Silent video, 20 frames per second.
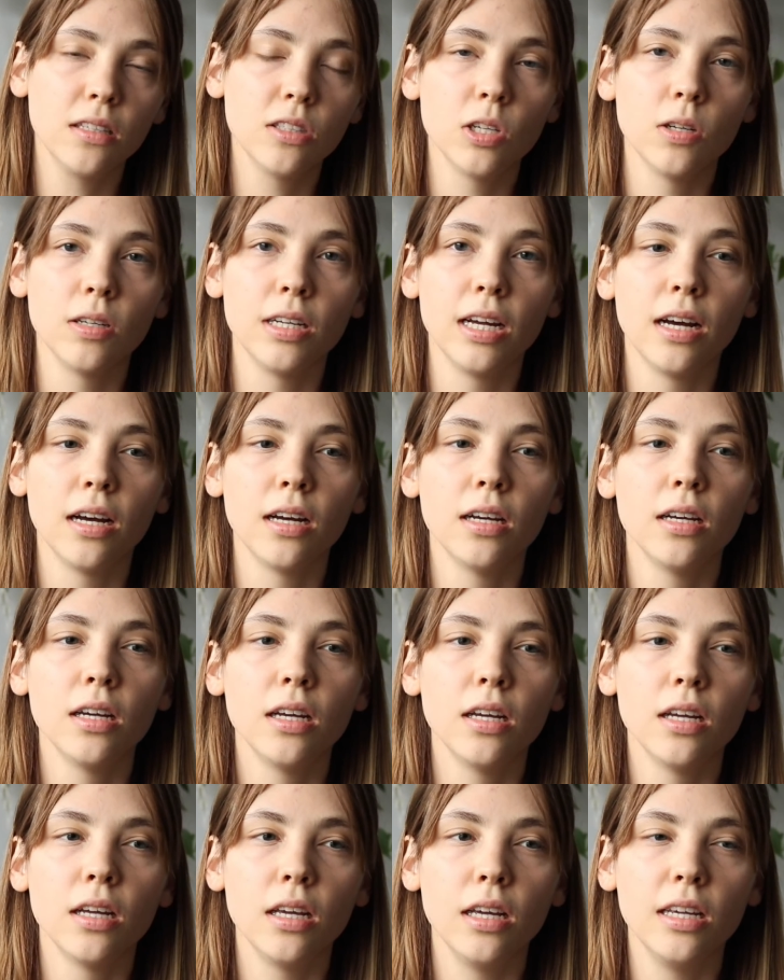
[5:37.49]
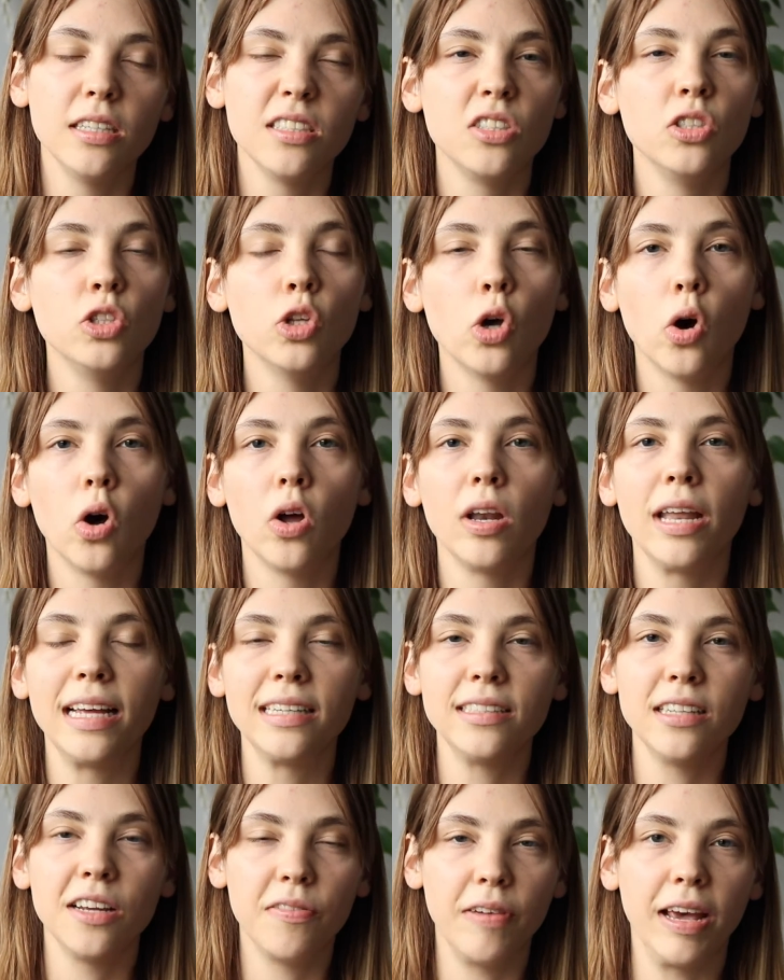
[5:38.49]
soda is not
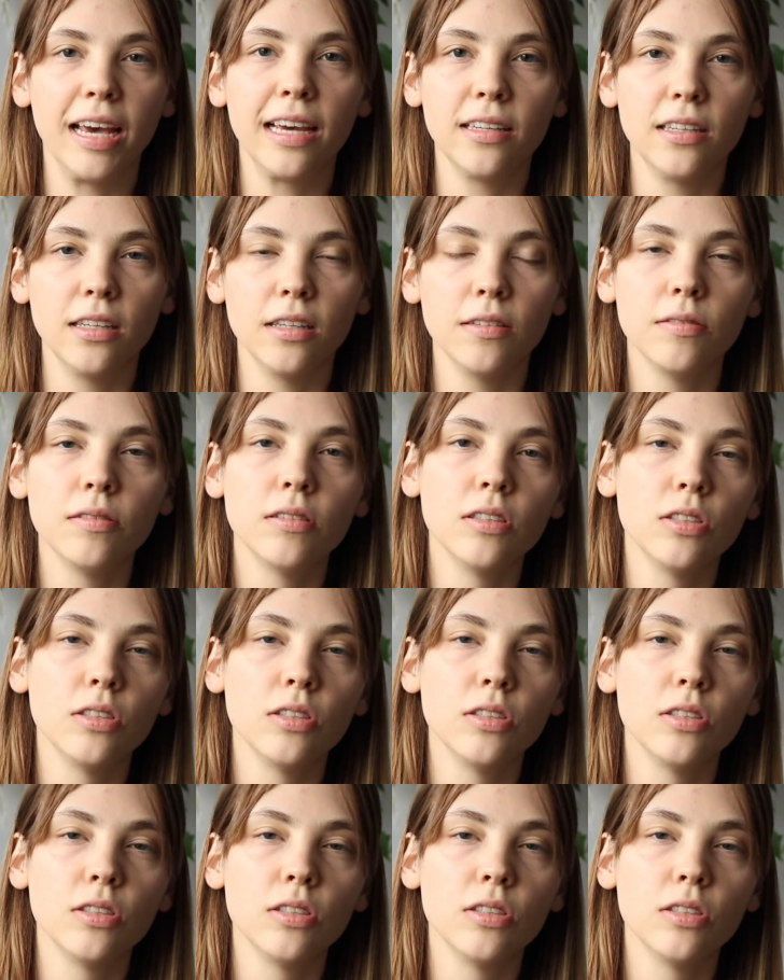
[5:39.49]
as effective.